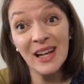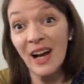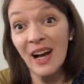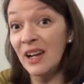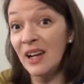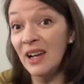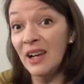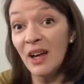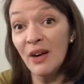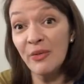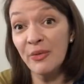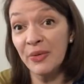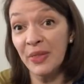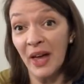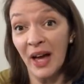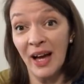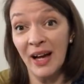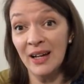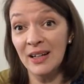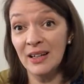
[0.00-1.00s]
I love
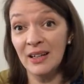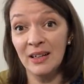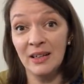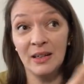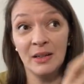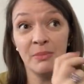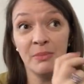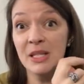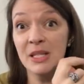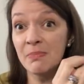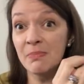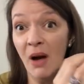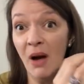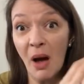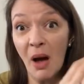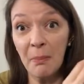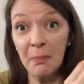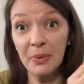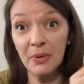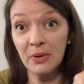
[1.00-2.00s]
that. Miss
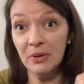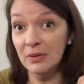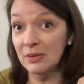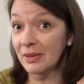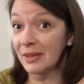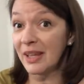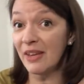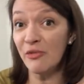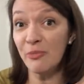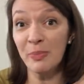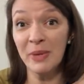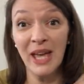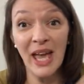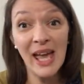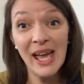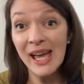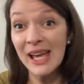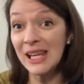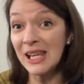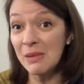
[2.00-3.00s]
Marple. Give me
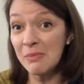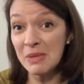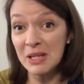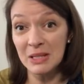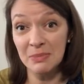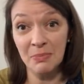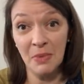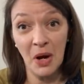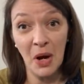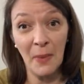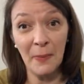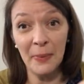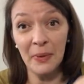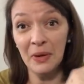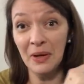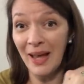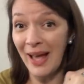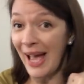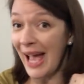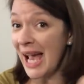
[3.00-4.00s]
any Miss
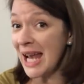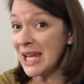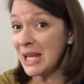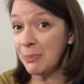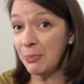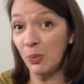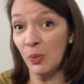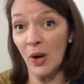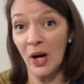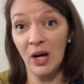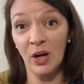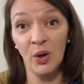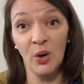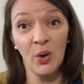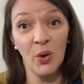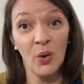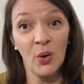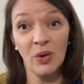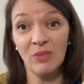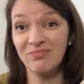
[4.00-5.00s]
Marple, any
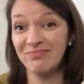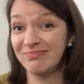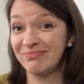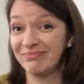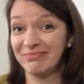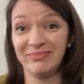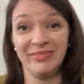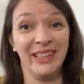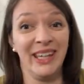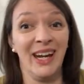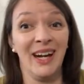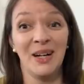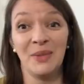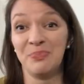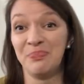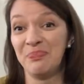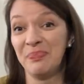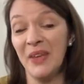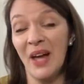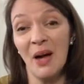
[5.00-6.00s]
Poirot. Yeah,
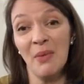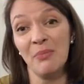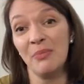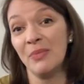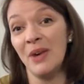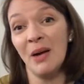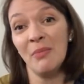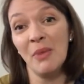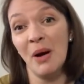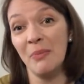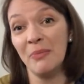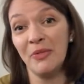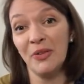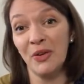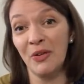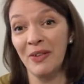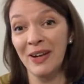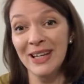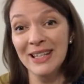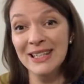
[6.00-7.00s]
I'm up
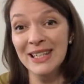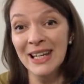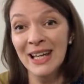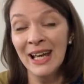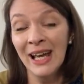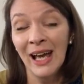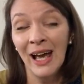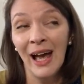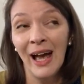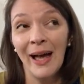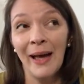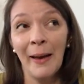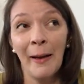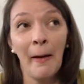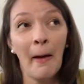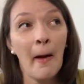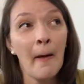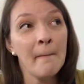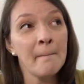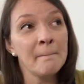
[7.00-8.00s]
for it.
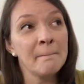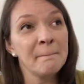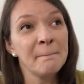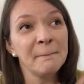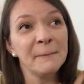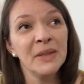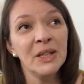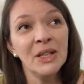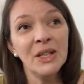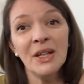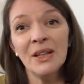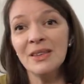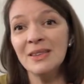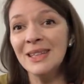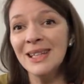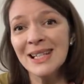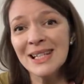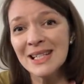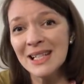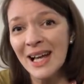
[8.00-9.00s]
You know,
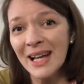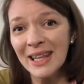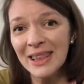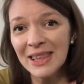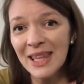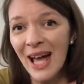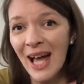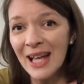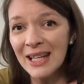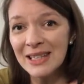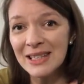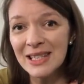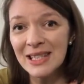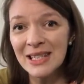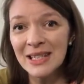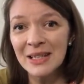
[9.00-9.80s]
things like that.